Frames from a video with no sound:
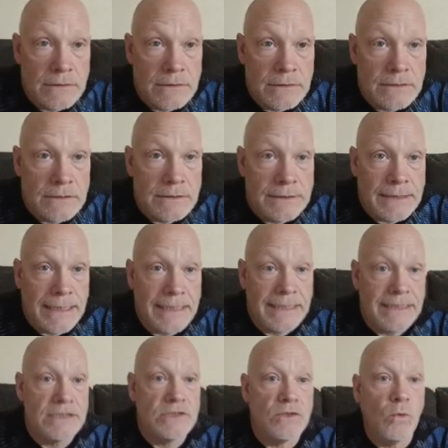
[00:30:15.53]
That is
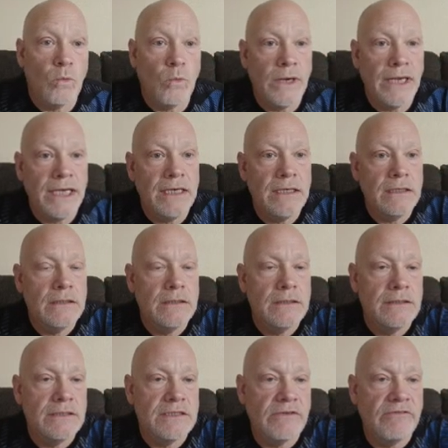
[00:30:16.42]
a win. It's
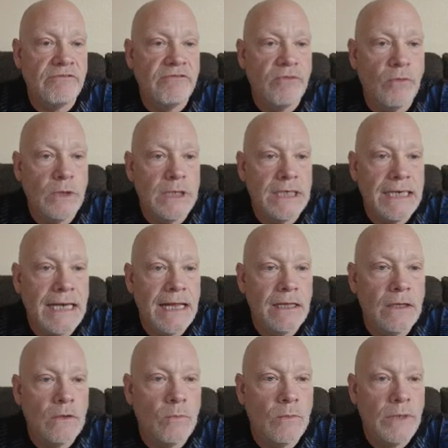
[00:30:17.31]
a $40
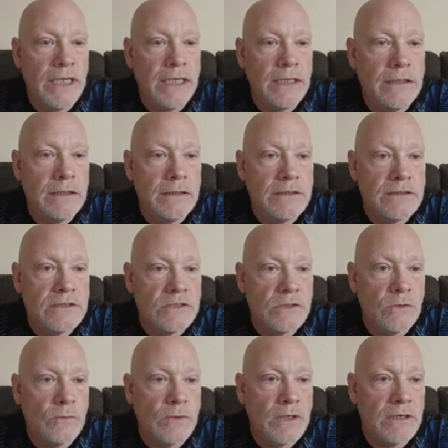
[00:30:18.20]
win. So
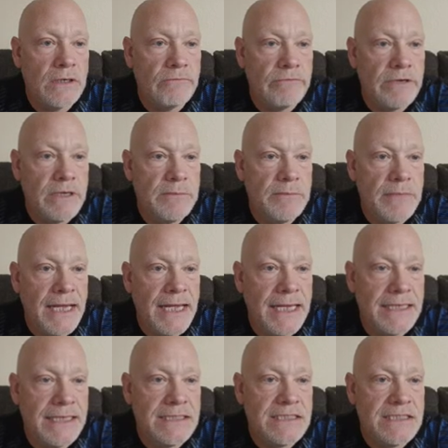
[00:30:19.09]
we're going to rebet
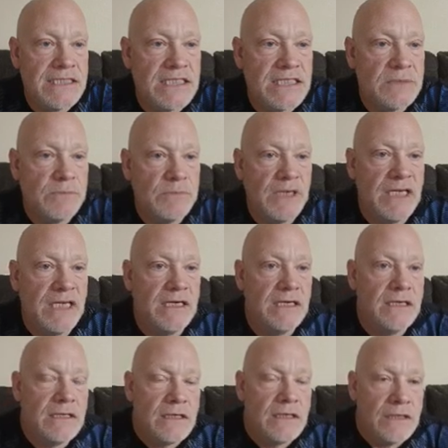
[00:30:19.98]
and spin.
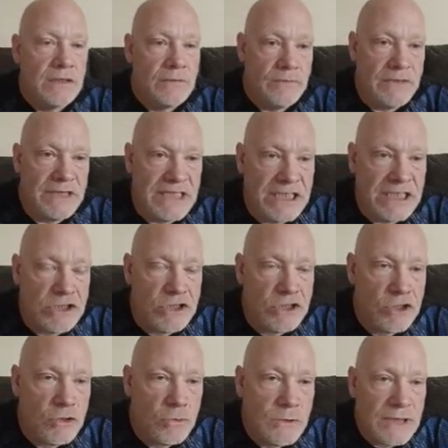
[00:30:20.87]
We need 2
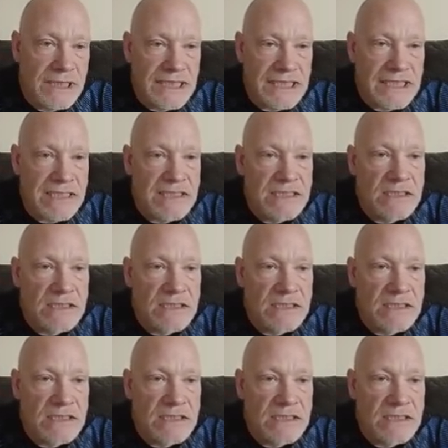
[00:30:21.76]
of these.